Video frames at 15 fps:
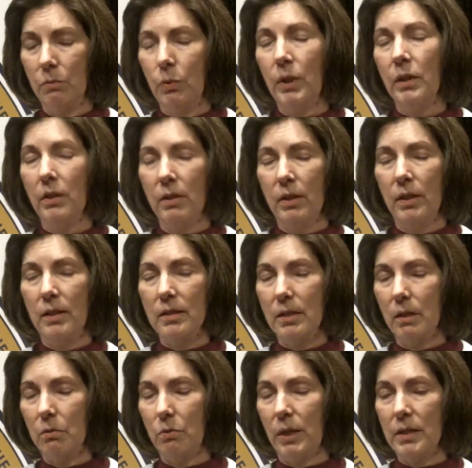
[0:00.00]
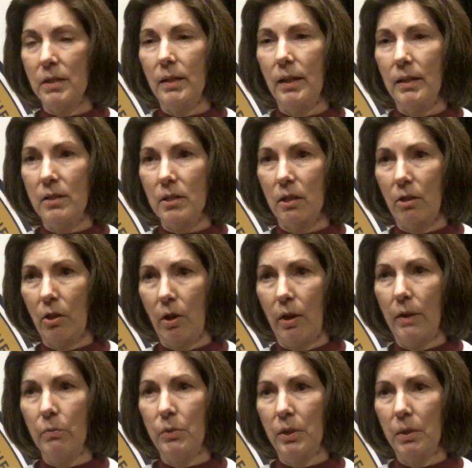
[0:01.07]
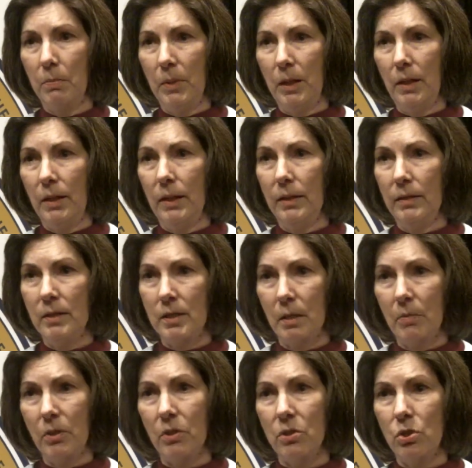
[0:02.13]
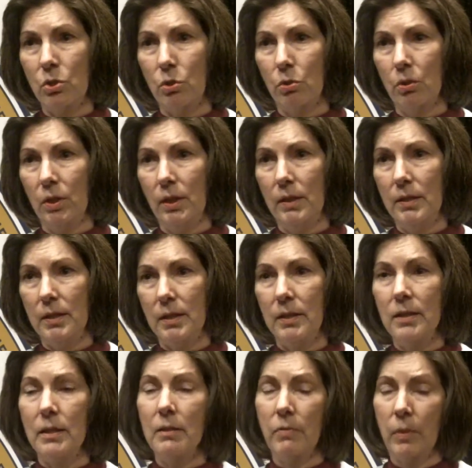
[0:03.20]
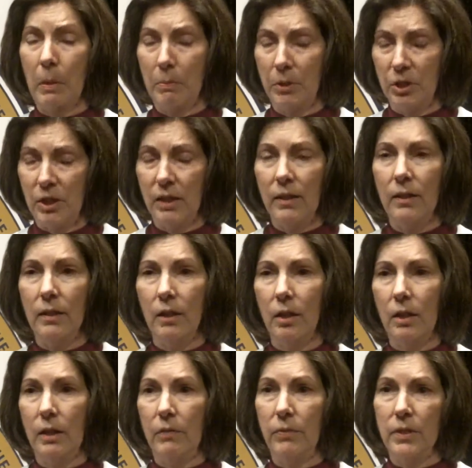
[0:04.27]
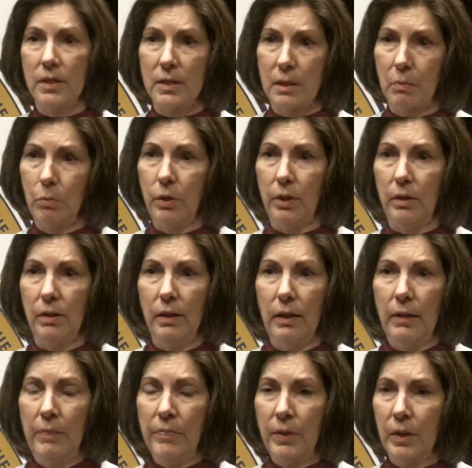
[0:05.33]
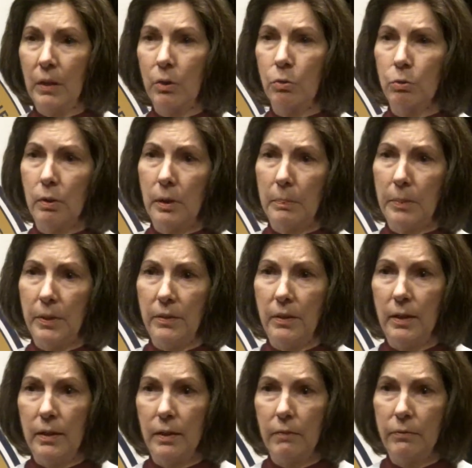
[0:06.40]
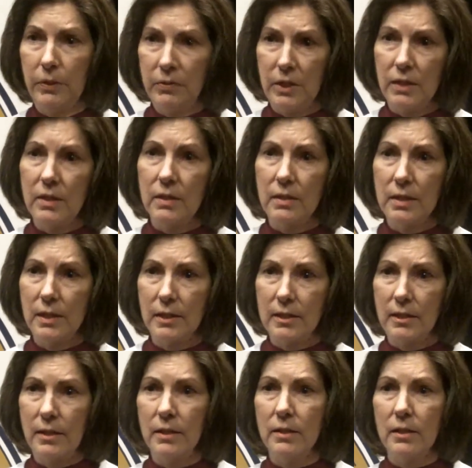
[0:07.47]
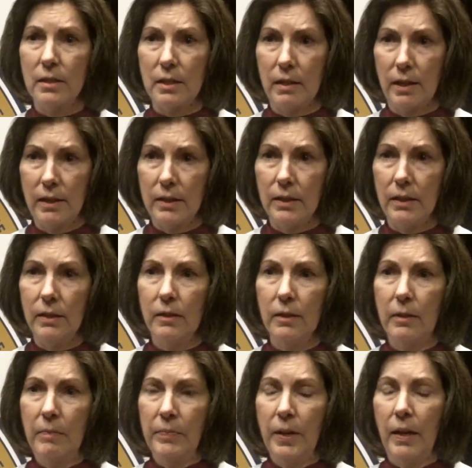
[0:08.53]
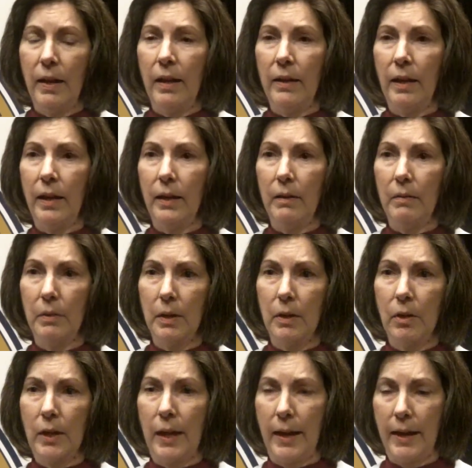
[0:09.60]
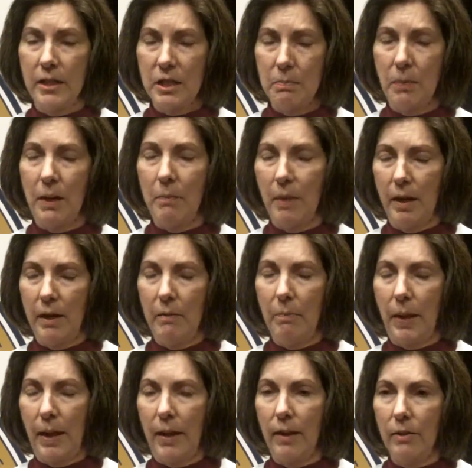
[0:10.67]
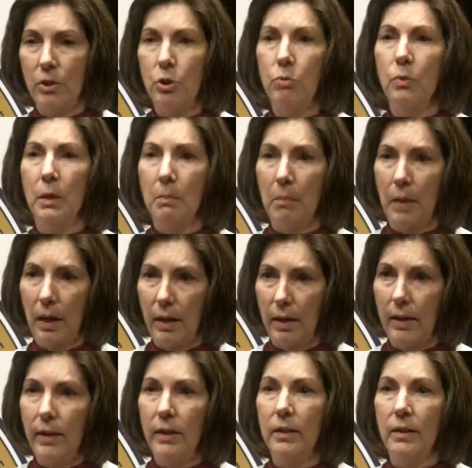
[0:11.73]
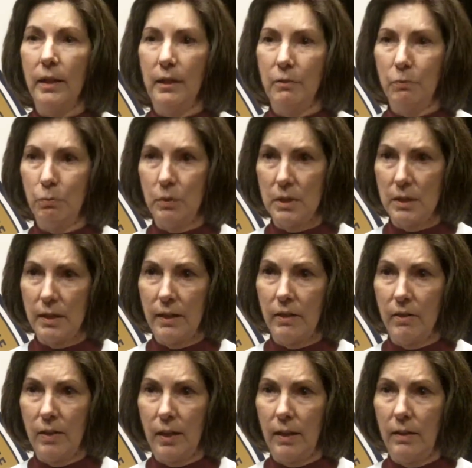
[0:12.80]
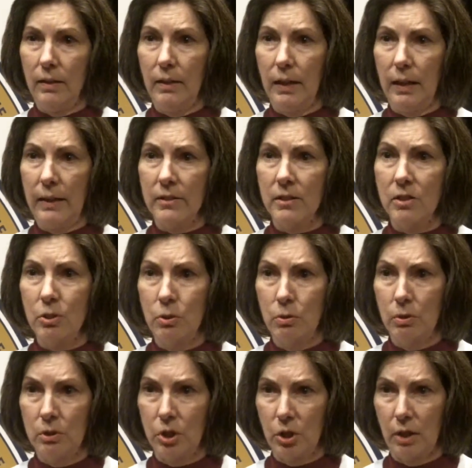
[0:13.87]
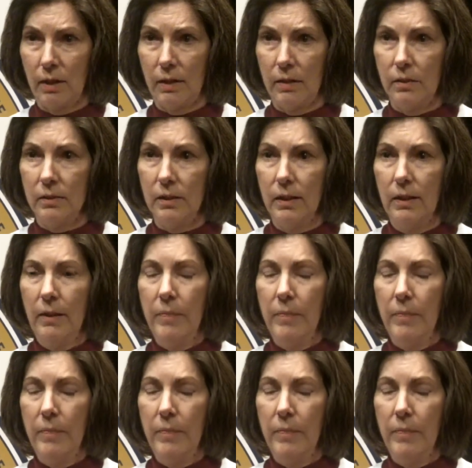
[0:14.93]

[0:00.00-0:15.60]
One of the things that resonates a lot with me in some of the stories is particularly if it's someone that grew up in the 50s and 60s as I did, and I cast my mind back to what my life was like then as a school child,